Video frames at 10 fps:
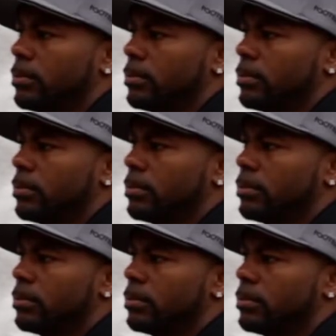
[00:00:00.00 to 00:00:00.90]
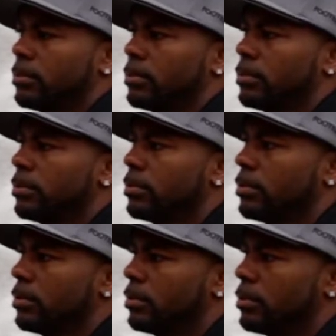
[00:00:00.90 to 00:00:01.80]

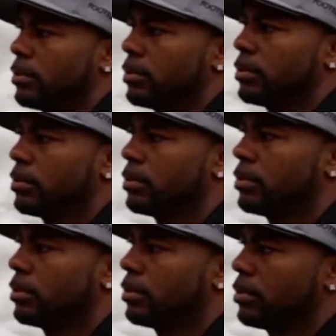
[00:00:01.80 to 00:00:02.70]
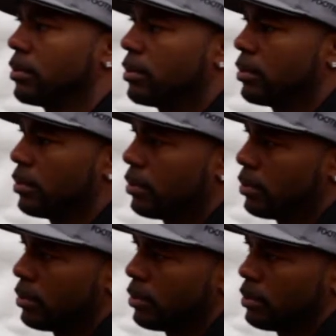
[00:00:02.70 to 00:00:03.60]

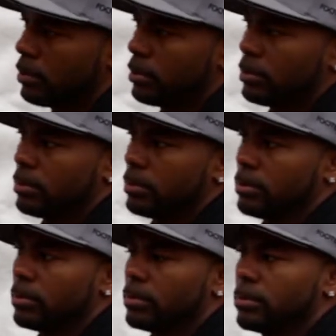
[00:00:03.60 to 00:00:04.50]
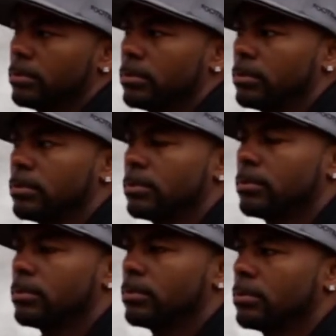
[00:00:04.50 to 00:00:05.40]

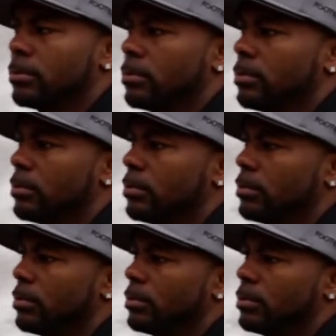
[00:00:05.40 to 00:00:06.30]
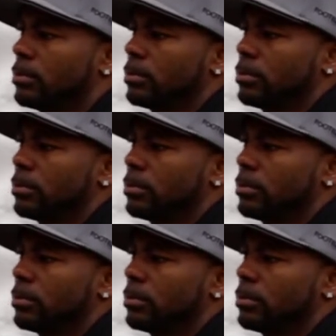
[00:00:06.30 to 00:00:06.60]
(silent)